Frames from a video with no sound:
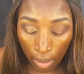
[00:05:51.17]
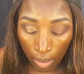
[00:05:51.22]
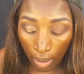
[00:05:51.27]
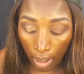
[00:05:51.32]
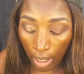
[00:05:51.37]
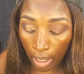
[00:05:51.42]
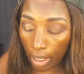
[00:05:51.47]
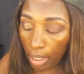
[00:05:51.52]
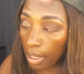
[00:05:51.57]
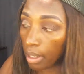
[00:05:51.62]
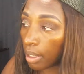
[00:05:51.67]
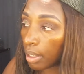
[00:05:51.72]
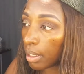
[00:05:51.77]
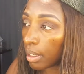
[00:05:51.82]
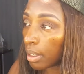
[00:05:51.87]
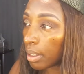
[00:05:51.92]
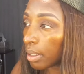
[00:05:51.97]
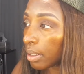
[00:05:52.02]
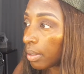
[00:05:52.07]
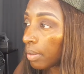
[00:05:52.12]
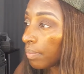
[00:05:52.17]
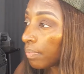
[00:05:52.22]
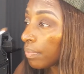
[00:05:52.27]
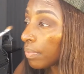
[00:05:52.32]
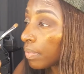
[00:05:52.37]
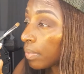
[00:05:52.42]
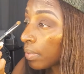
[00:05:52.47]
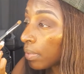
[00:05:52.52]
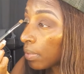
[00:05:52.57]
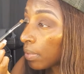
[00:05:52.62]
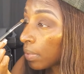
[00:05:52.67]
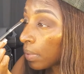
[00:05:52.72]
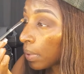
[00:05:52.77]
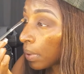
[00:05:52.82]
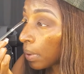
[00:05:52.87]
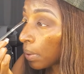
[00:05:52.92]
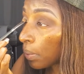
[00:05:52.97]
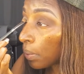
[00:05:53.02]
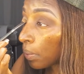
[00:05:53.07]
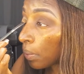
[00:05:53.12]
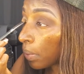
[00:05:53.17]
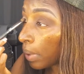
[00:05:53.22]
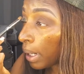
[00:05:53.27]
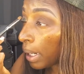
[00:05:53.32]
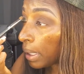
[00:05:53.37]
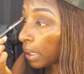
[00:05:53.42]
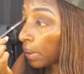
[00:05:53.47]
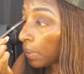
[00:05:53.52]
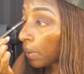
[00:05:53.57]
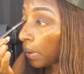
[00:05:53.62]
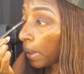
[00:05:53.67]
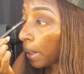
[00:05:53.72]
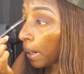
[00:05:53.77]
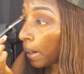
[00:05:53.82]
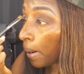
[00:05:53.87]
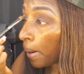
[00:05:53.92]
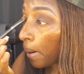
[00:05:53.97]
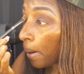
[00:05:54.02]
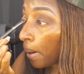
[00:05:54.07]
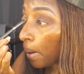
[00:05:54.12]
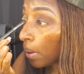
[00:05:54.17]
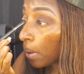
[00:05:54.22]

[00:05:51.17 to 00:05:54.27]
Okay. Right in there.